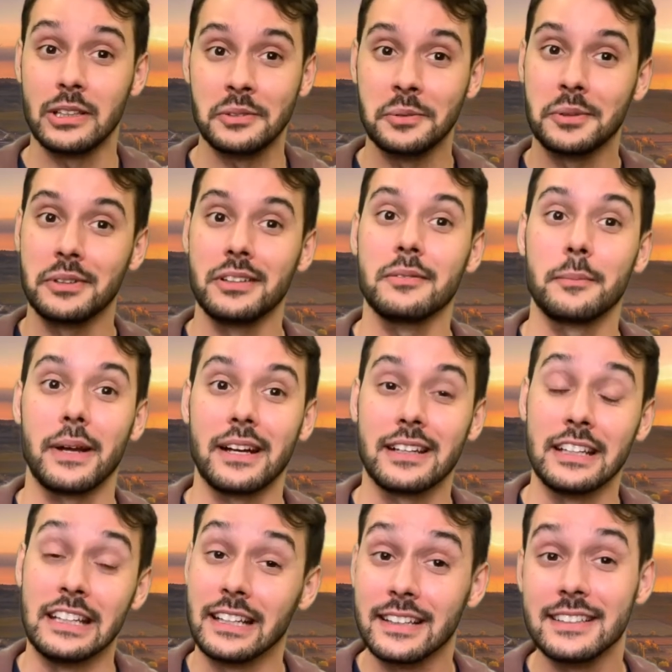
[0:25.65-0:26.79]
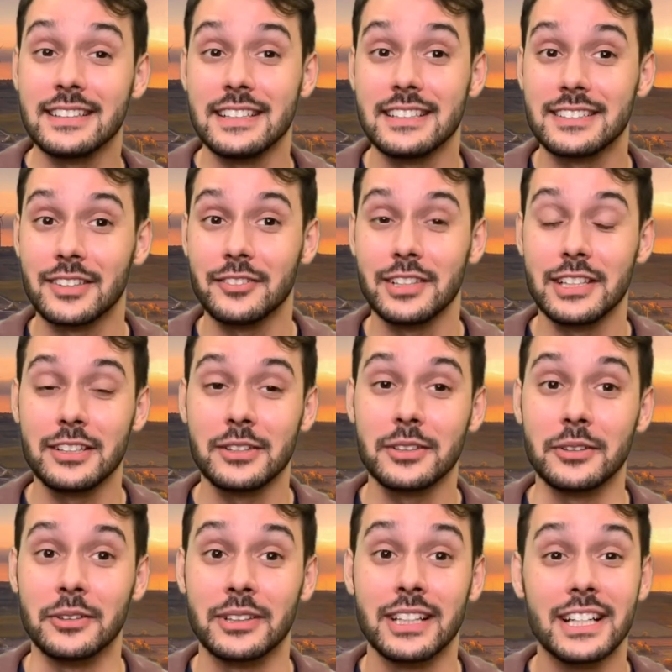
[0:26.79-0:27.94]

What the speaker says: Award back in 1972.